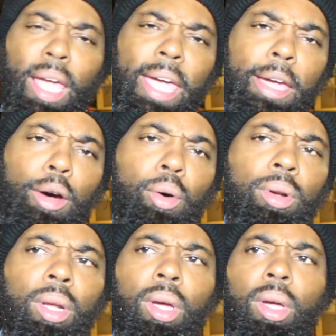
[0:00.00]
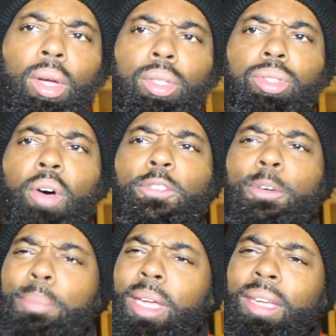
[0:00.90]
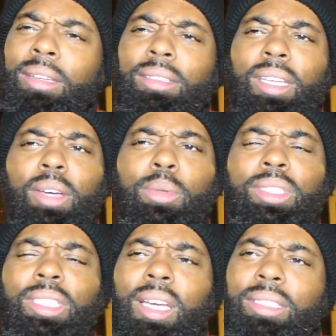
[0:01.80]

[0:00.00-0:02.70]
held. So for me, it was